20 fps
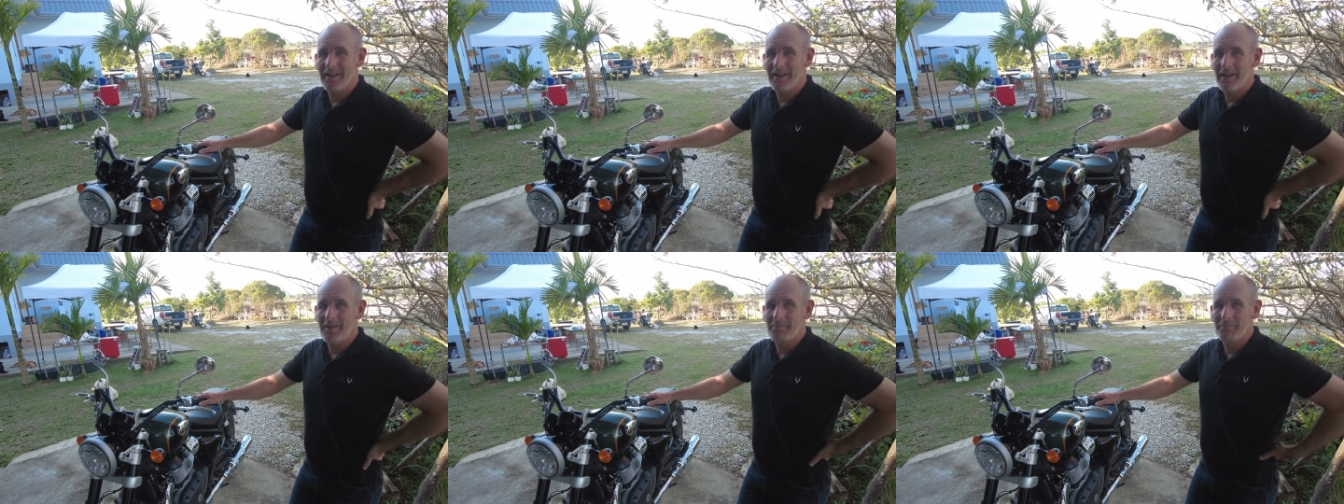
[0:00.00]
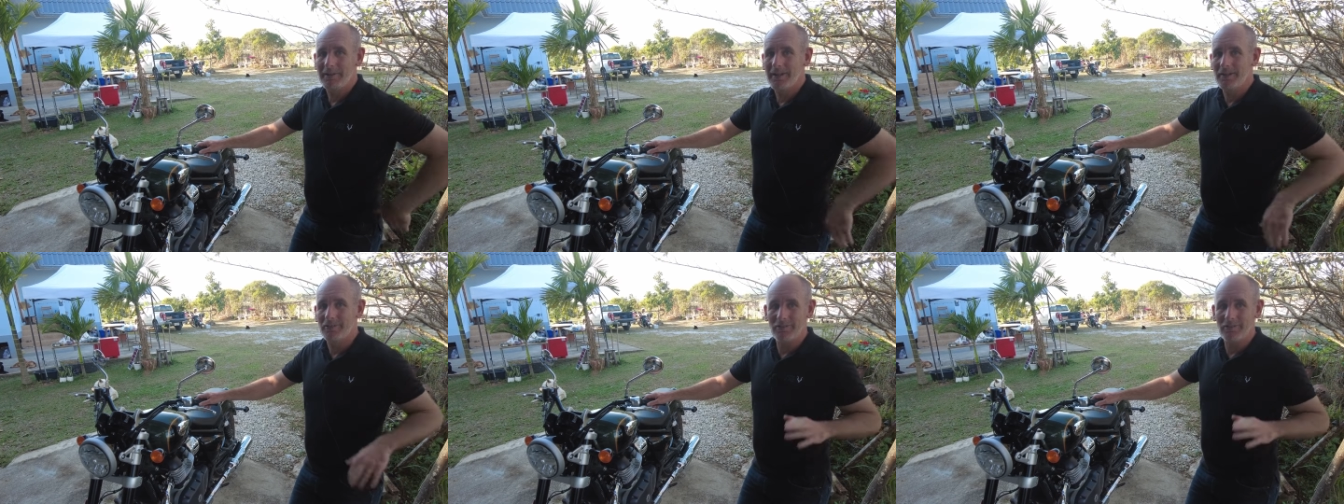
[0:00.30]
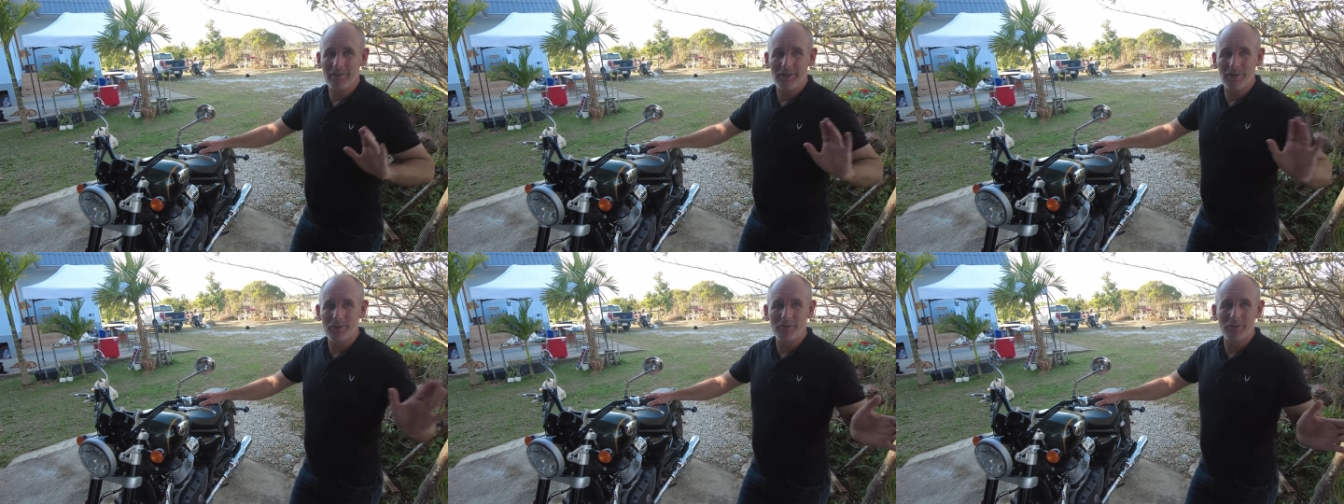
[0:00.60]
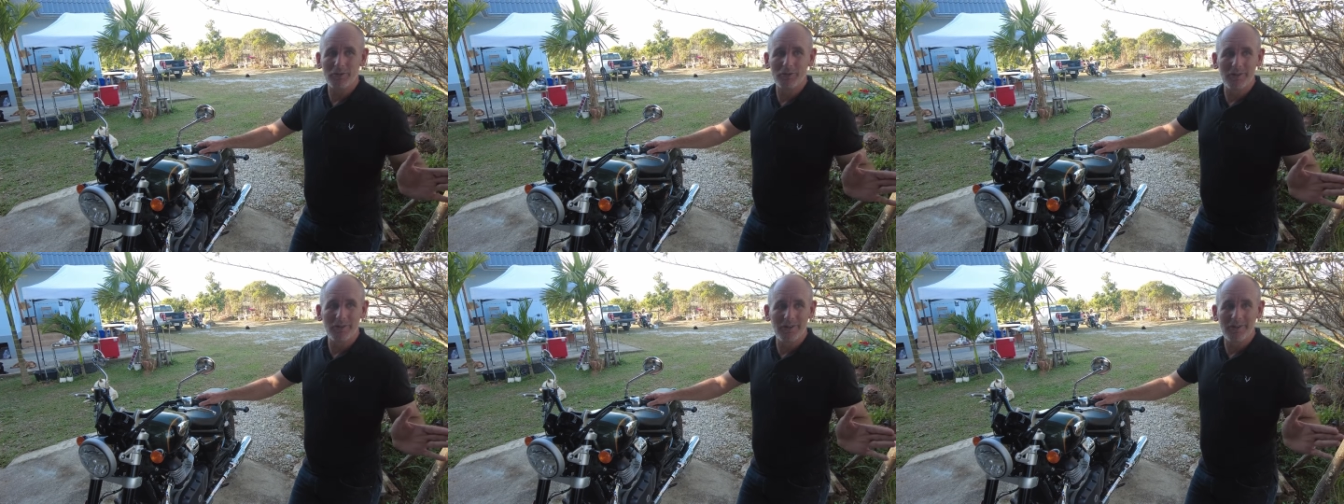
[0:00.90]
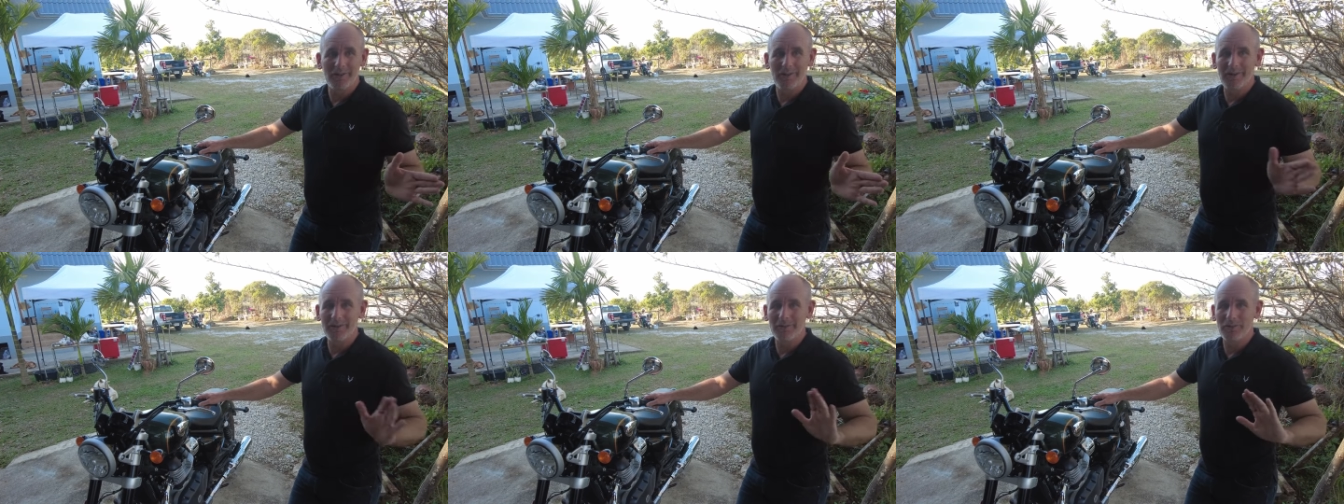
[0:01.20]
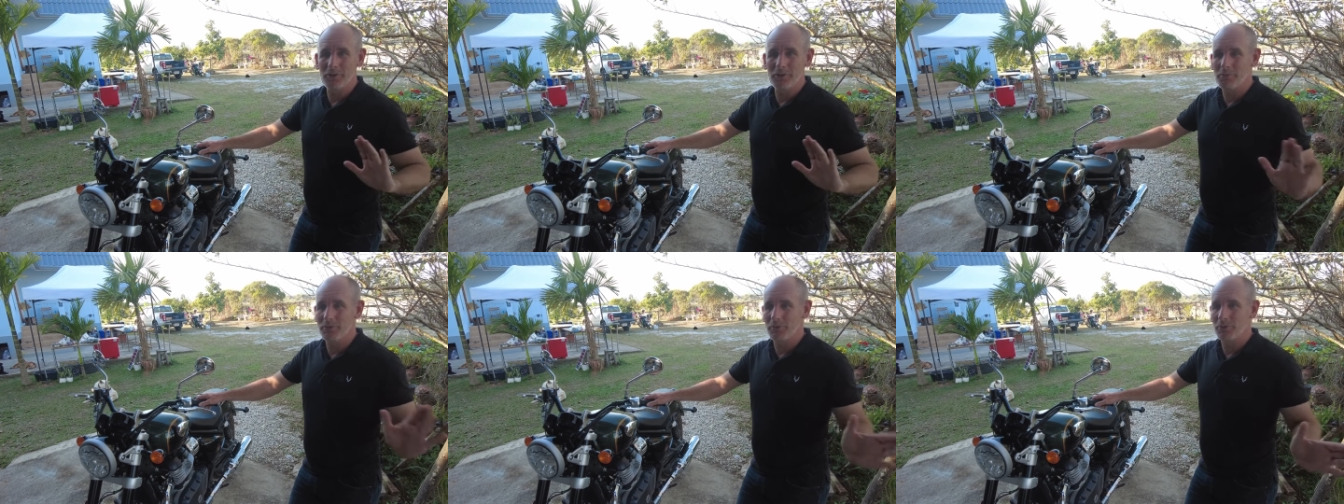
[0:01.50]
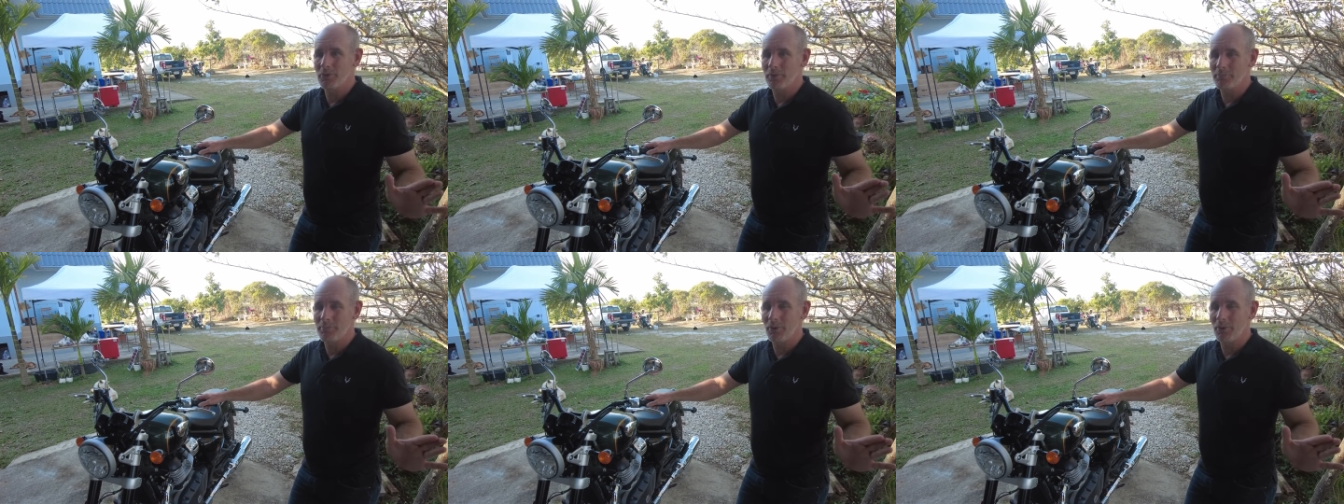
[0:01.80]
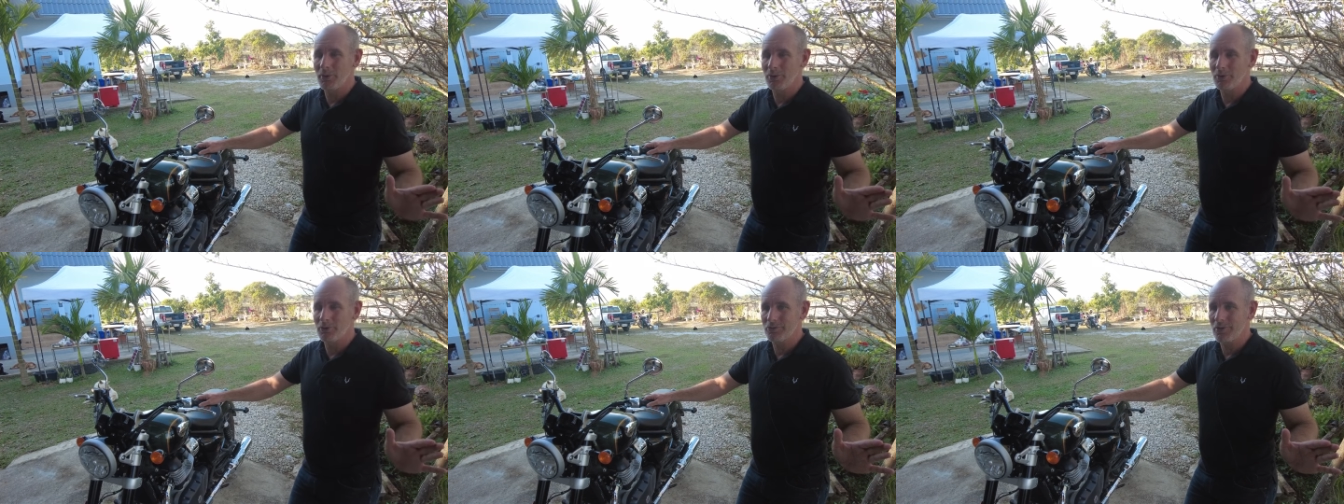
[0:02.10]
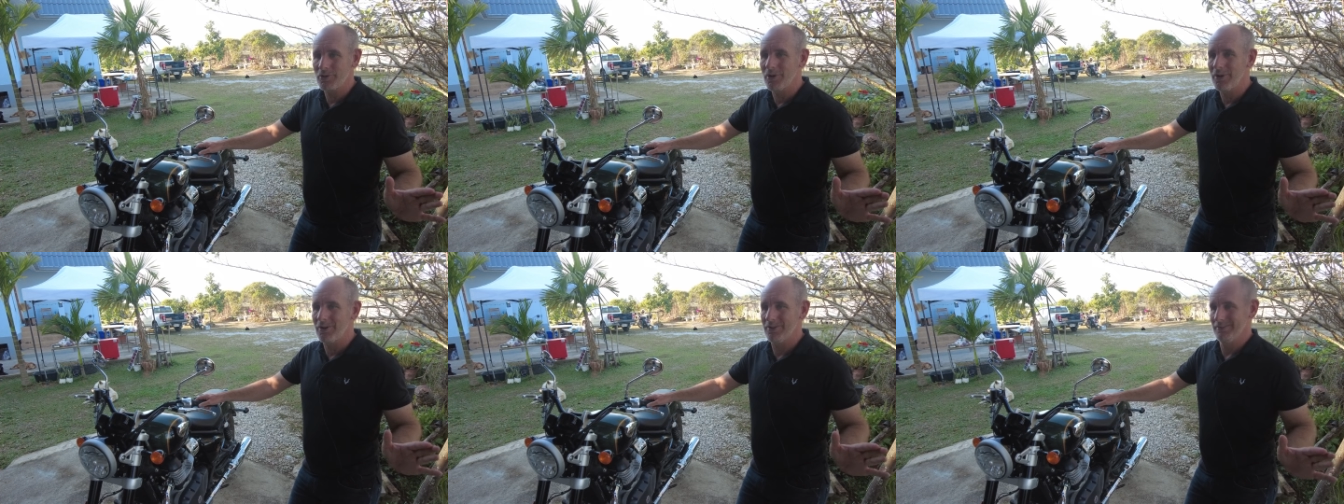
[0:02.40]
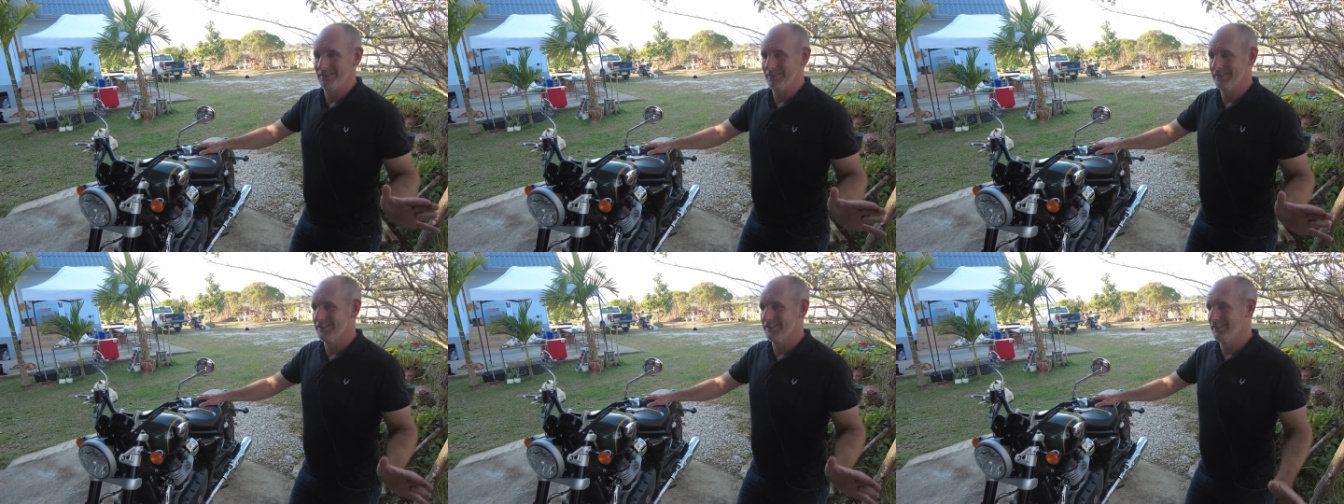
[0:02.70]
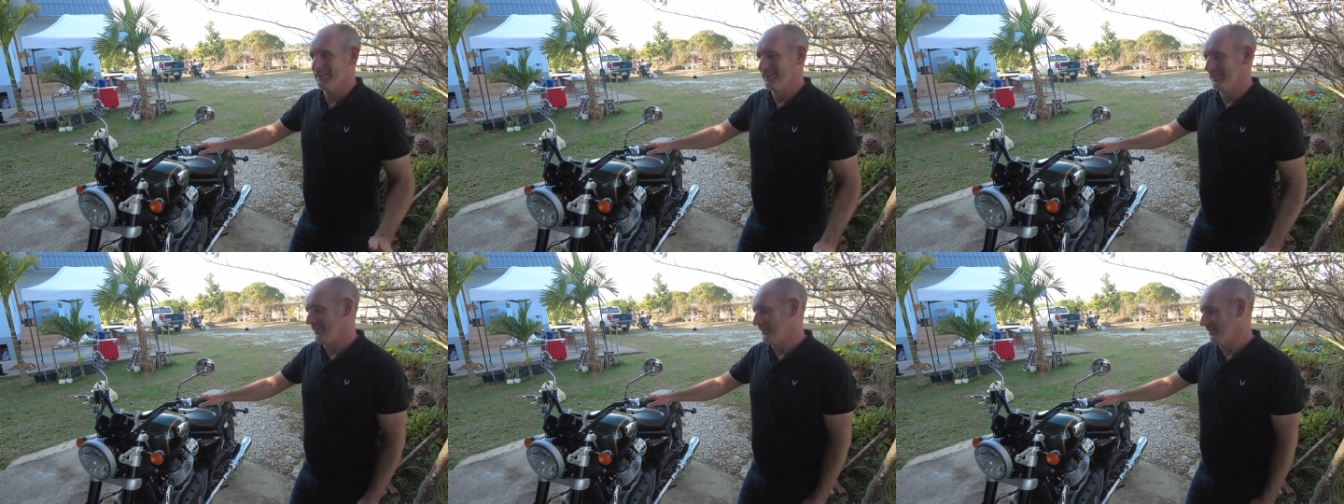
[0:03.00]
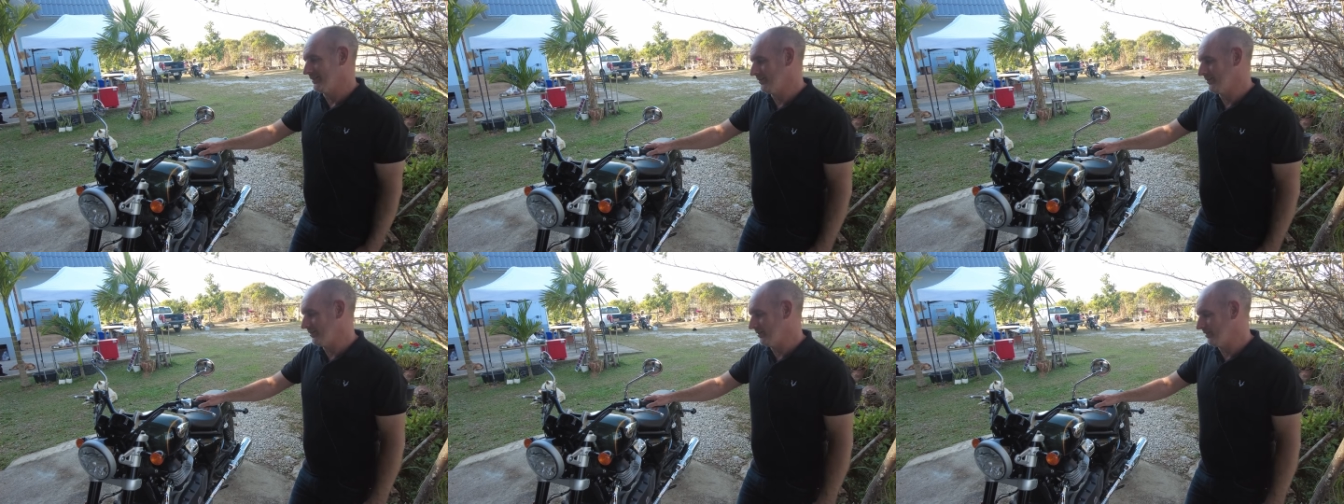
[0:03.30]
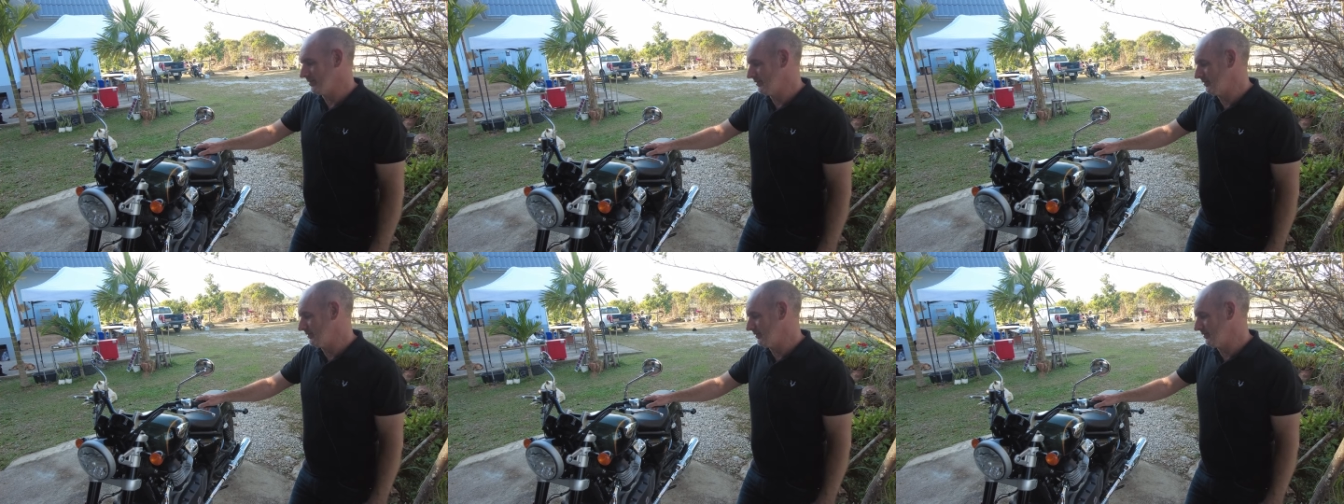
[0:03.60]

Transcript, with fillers: And because it's local, I know where all the potholes are, so